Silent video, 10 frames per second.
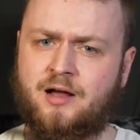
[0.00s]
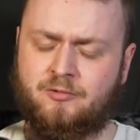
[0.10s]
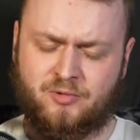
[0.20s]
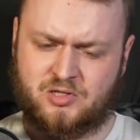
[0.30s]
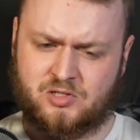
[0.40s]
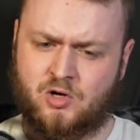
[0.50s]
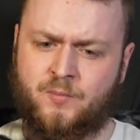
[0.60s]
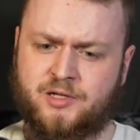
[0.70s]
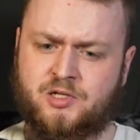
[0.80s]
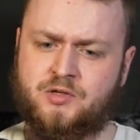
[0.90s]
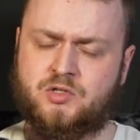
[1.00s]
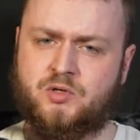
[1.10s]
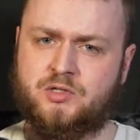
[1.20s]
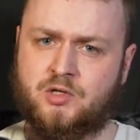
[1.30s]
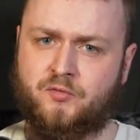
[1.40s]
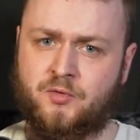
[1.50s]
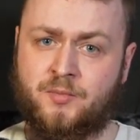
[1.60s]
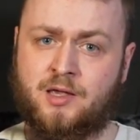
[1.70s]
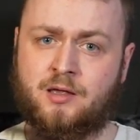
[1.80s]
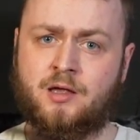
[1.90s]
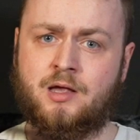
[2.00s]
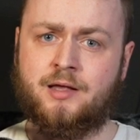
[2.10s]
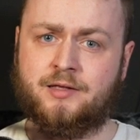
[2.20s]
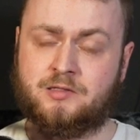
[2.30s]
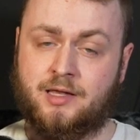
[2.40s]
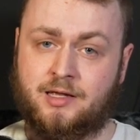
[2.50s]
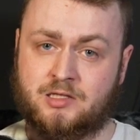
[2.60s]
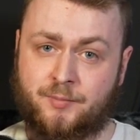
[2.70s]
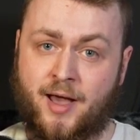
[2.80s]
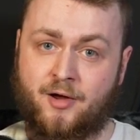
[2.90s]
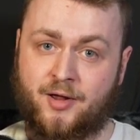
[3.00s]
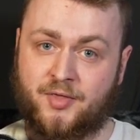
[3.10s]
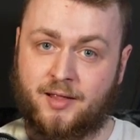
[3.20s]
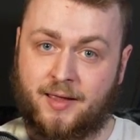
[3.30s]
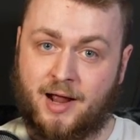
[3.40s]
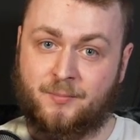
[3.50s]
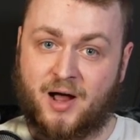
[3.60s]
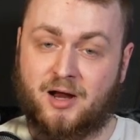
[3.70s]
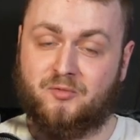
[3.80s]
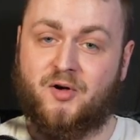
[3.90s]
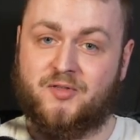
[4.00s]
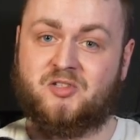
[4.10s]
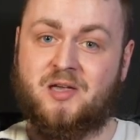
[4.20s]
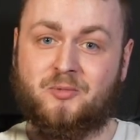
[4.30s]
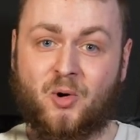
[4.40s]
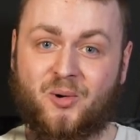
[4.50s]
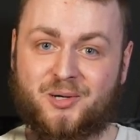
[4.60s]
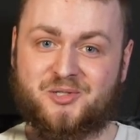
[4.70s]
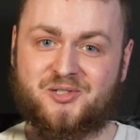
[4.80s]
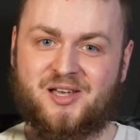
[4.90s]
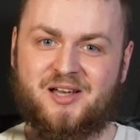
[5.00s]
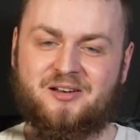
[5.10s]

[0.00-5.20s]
I read so much history. So for me, it's inspiring that I'm kind of on the same course.